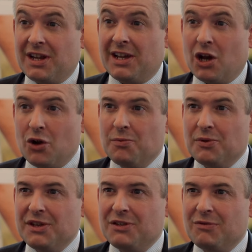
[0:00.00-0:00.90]
And I
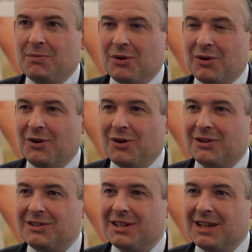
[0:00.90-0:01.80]
hope this
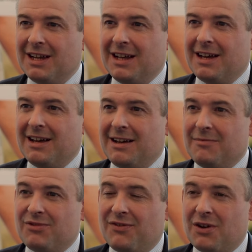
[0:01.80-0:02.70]
report
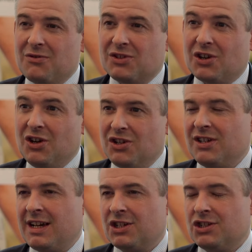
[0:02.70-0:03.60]
provokes
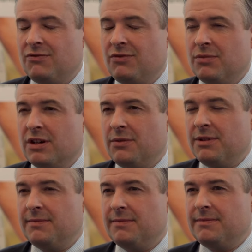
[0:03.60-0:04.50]
urgent action from government.